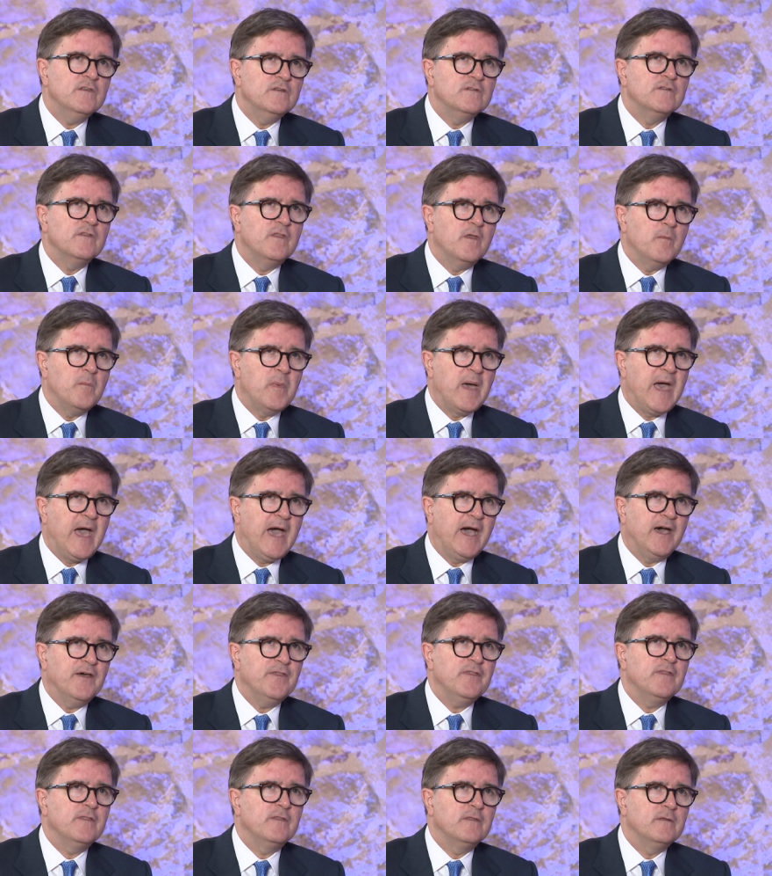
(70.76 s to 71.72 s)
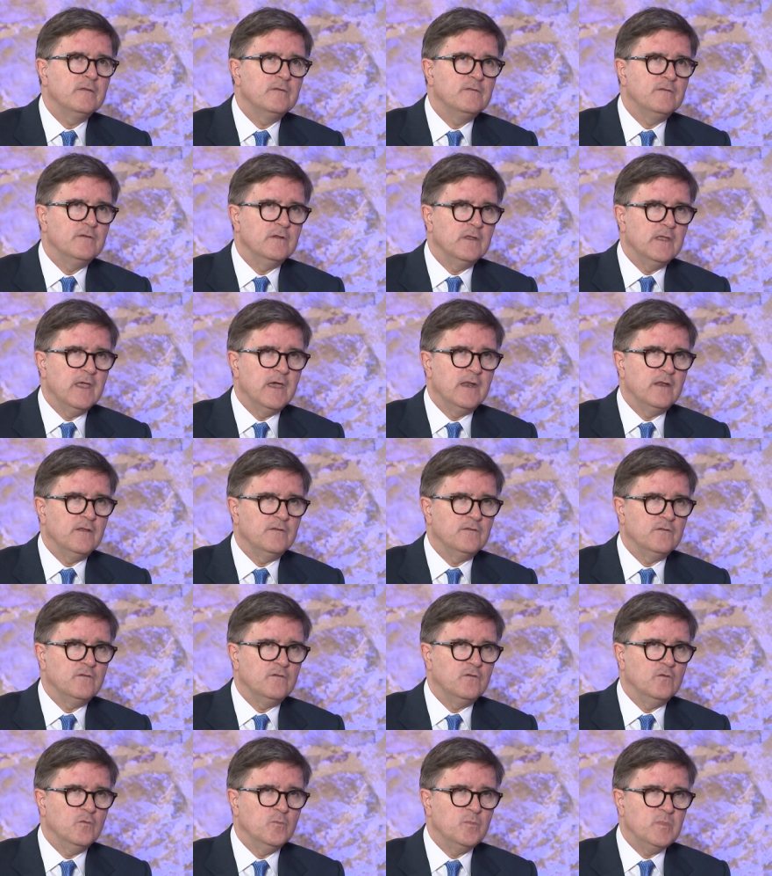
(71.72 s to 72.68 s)
is the path to get us
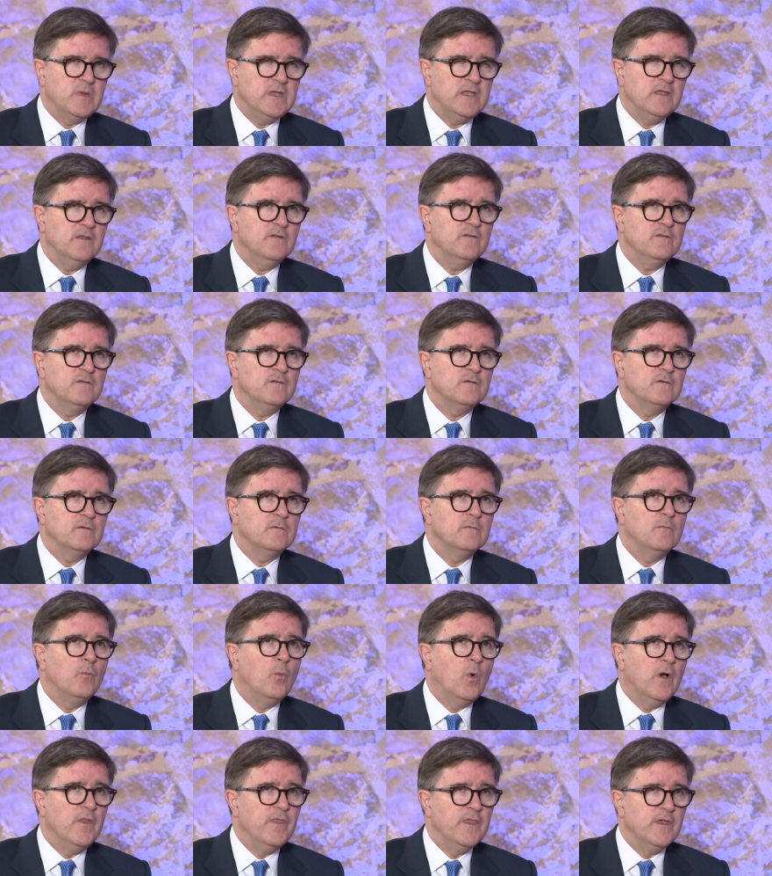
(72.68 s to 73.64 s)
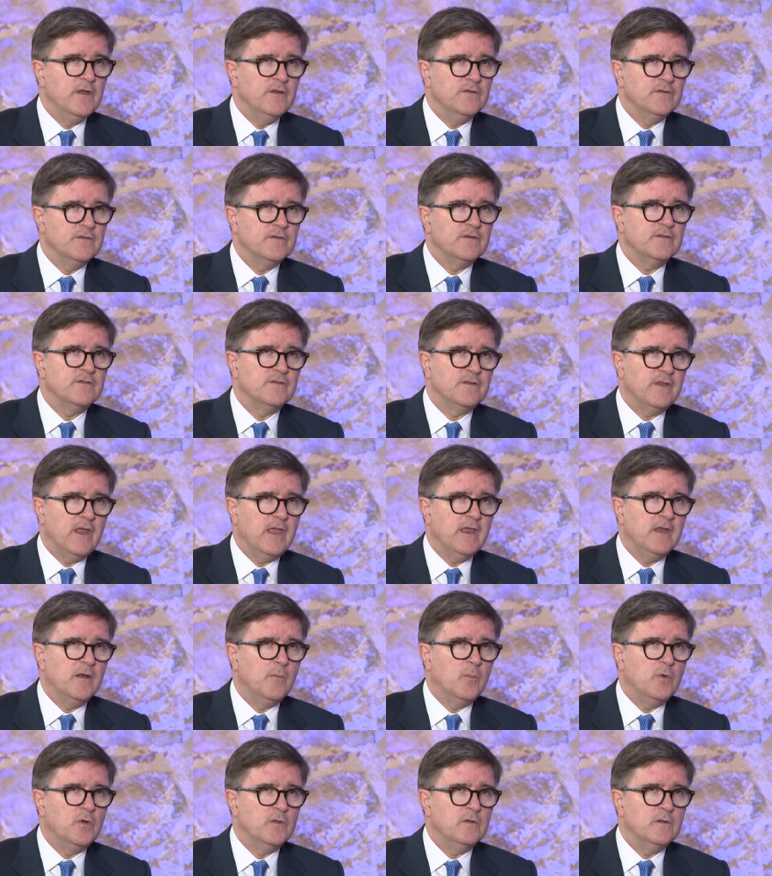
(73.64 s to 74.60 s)
to peace, one that is
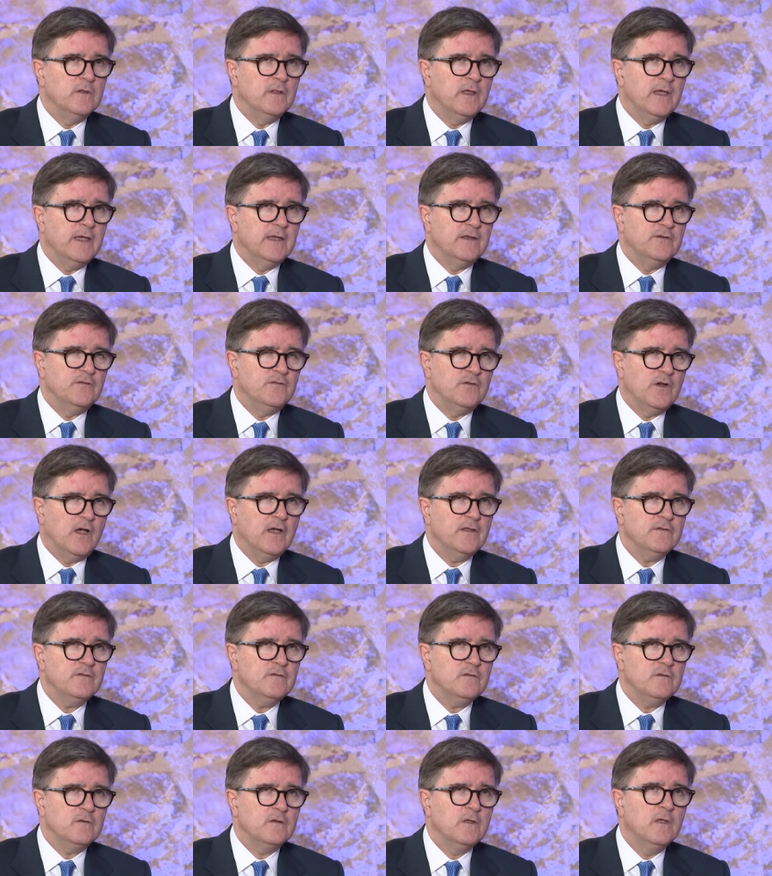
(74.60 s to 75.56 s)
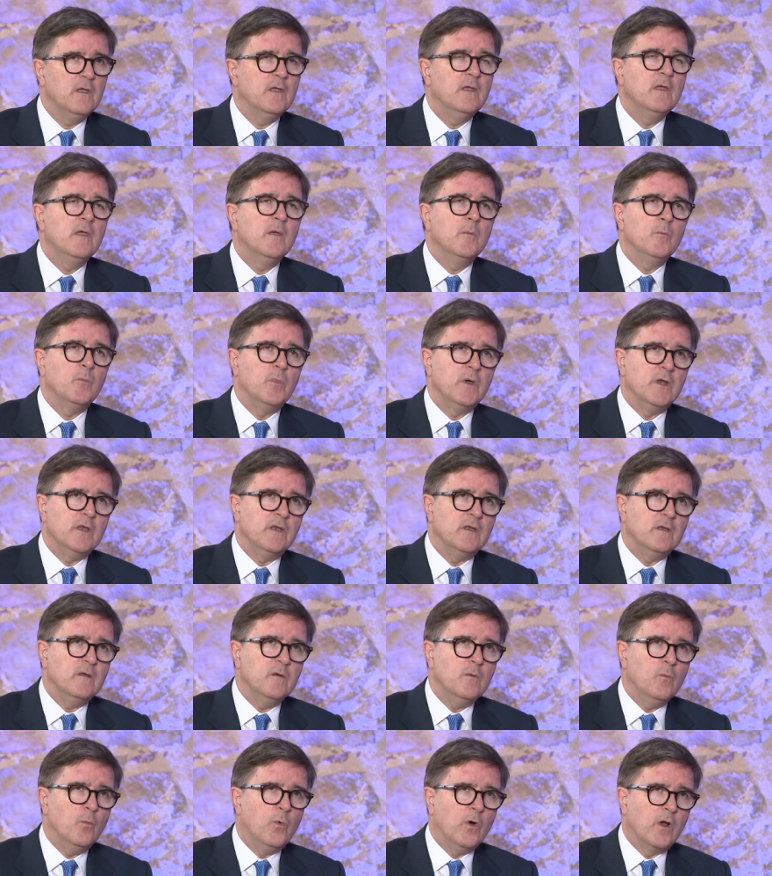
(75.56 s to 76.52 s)
sustainable and just, but it
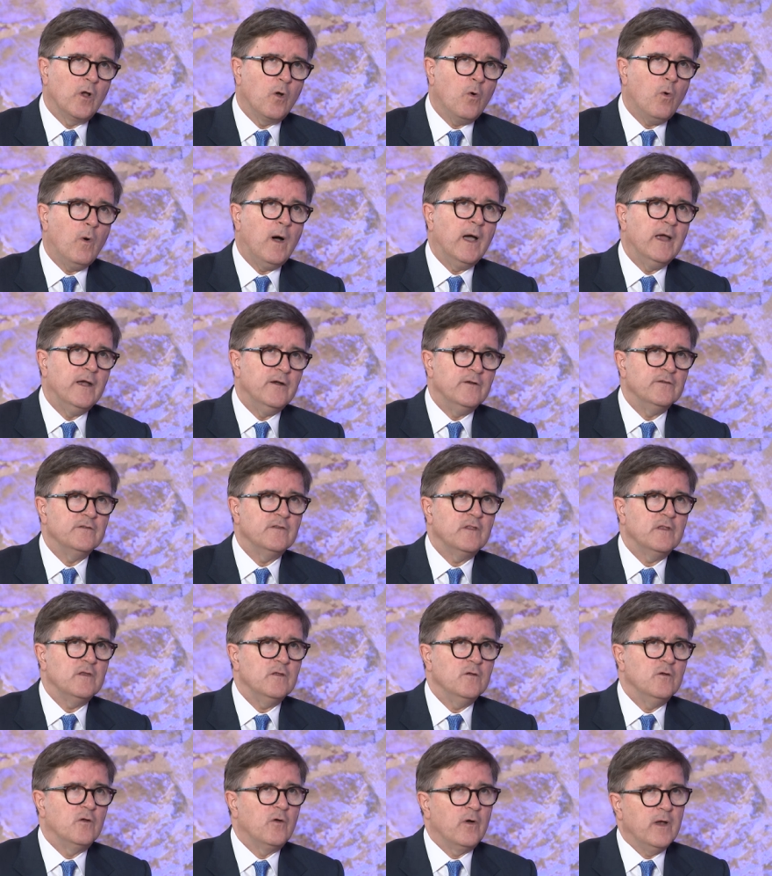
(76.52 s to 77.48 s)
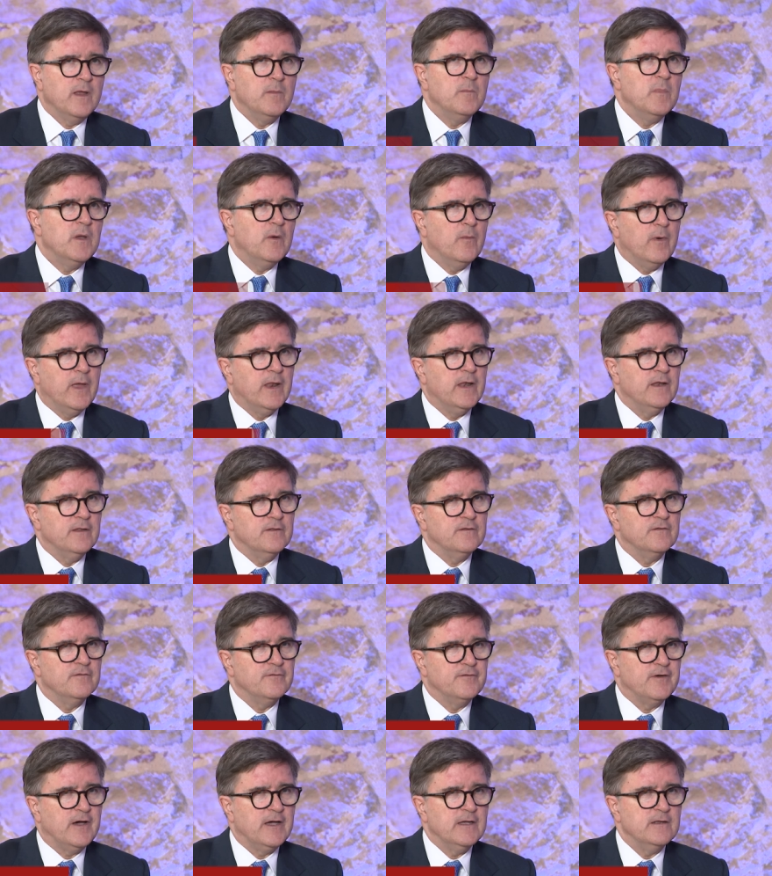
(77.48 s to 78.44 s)
requires that Ukraine be ready to
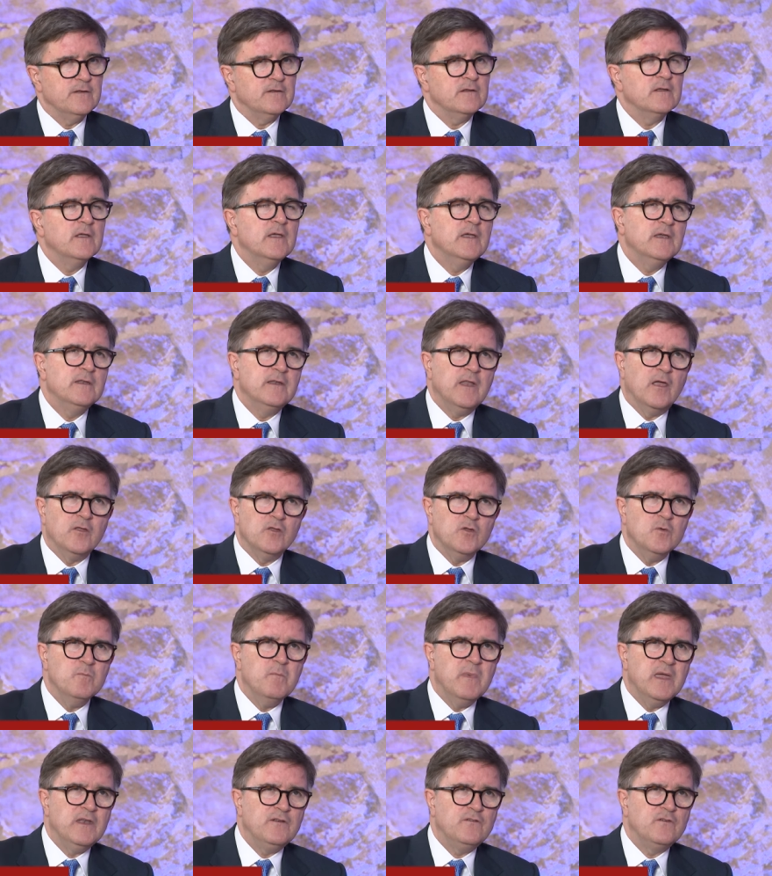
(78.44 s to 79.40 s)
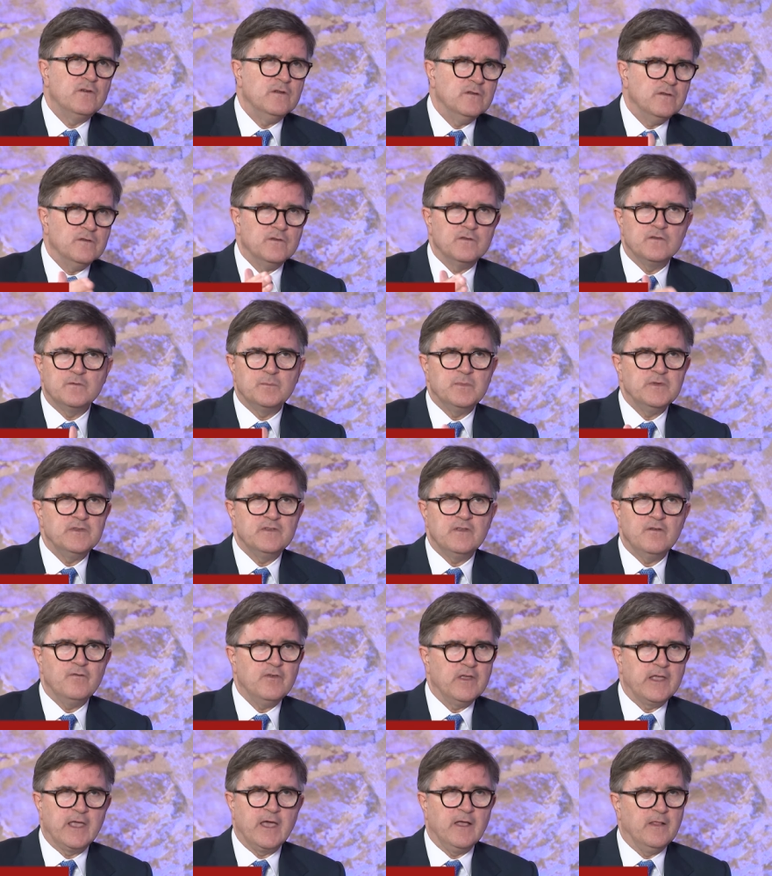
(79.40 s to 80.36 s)
fight. Now, you mentioned
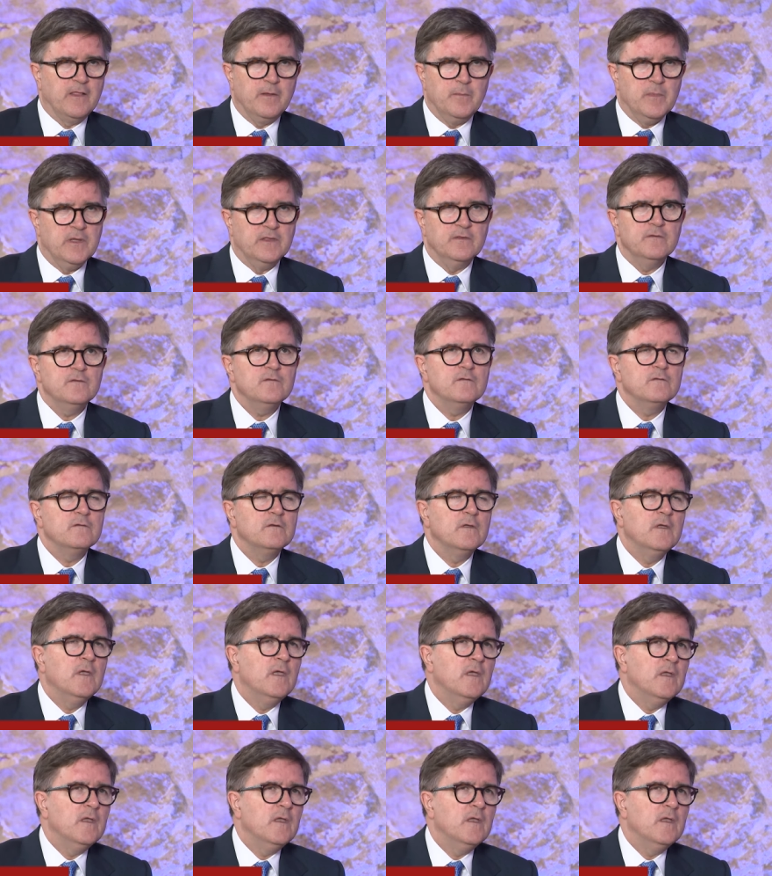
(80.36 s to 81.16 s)
specific elements.